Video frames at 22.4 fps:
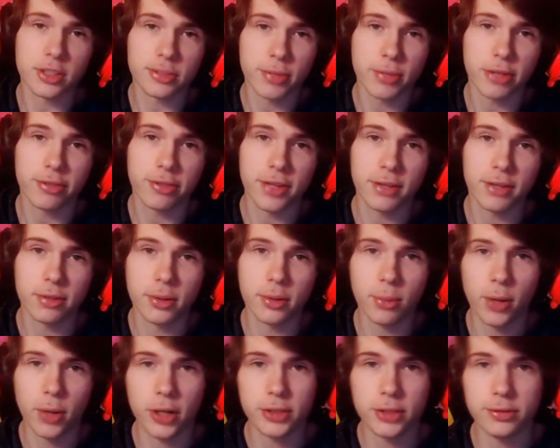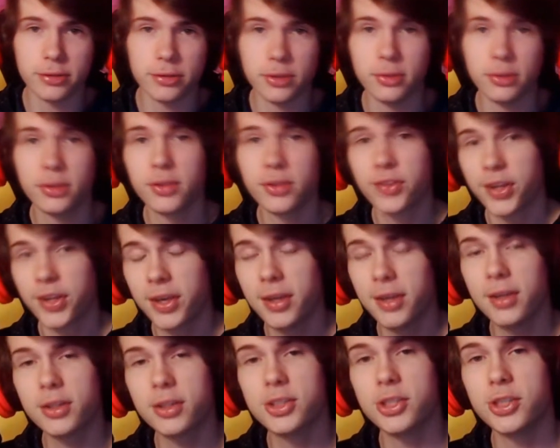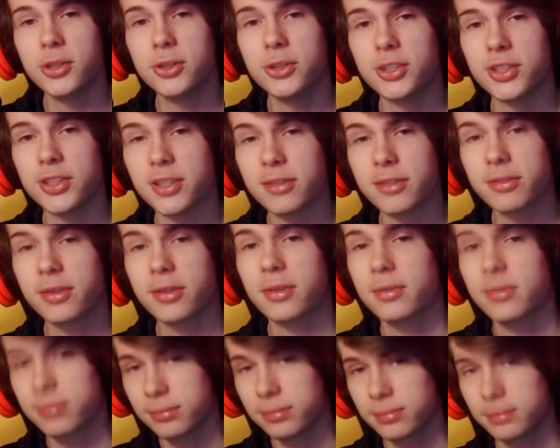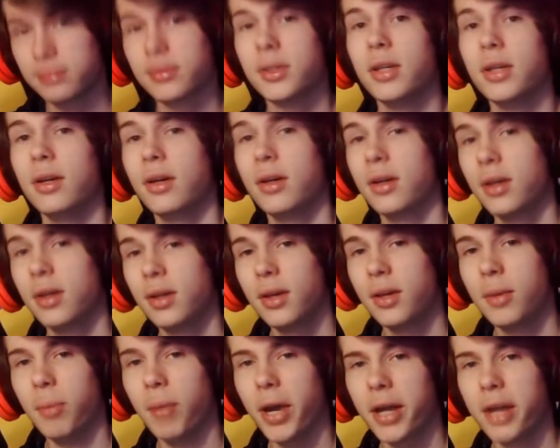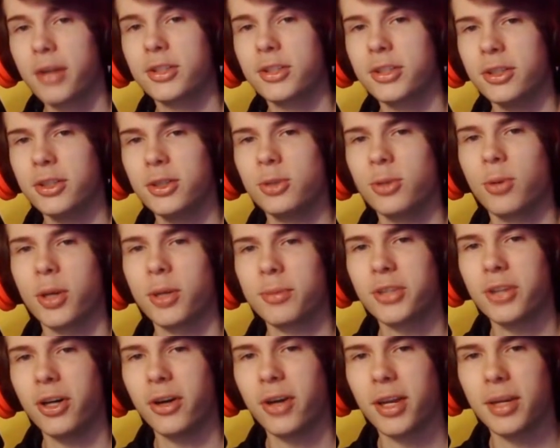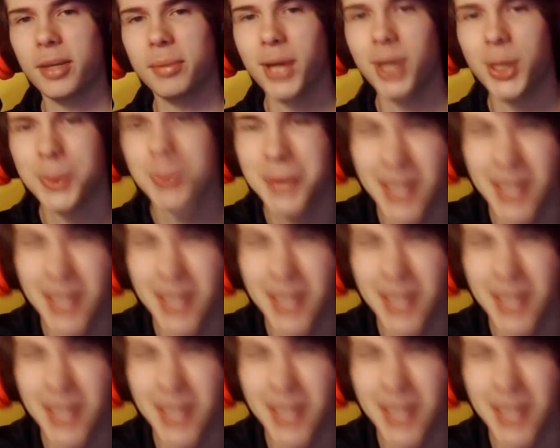my favorite waifu, Takiya Joseph. My editor knows what I'm talking about.